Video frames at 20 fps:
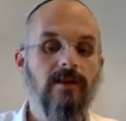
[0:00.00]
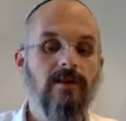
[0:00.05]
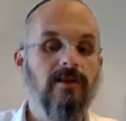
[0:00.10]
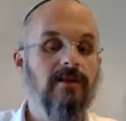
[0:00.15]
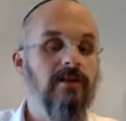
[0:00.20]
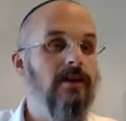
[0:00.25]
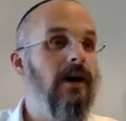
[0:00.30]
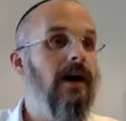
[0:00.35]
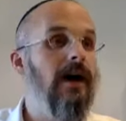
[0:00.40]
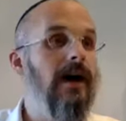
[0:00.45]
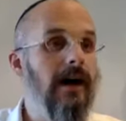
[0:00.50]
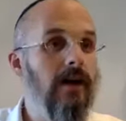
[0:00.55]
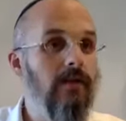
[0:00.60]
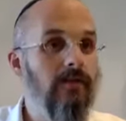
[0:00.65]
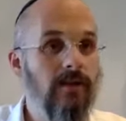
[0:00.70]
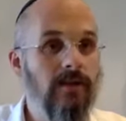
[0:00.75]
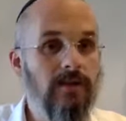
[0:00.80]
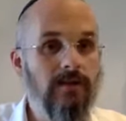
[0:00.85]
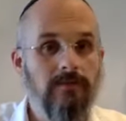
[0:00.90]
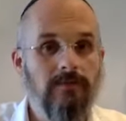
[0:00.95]
Kia
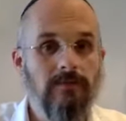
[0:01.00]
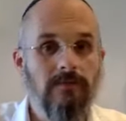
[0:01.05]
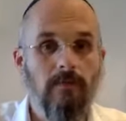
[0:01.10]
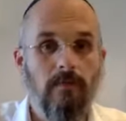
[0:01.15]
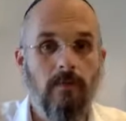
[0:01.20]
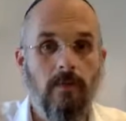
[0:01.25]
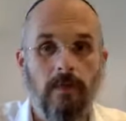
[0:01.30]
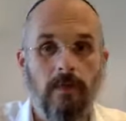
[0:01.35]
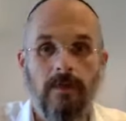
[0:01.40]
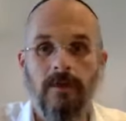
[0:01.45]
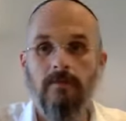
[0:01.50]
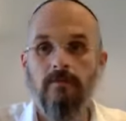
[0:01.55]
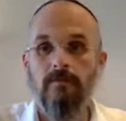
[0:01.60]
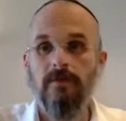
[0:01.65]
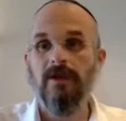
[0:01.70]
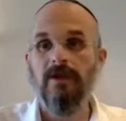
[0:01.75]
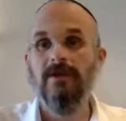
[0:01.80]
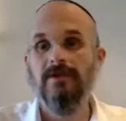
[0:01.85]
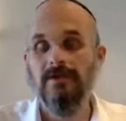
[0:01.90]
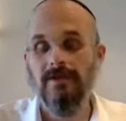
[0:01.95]
Ava,
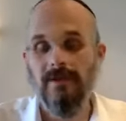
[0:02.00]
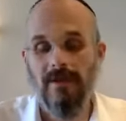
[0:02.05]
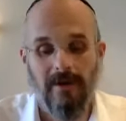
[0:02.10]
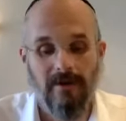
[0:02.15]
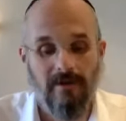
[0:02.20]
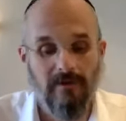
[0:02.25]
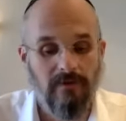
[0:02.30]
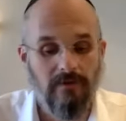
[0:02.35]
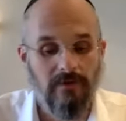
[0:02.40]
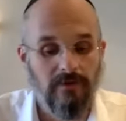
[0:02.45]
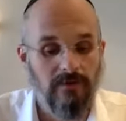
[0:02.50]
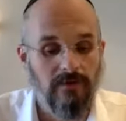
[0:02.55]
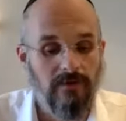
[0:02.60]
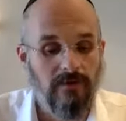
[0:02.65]
because love.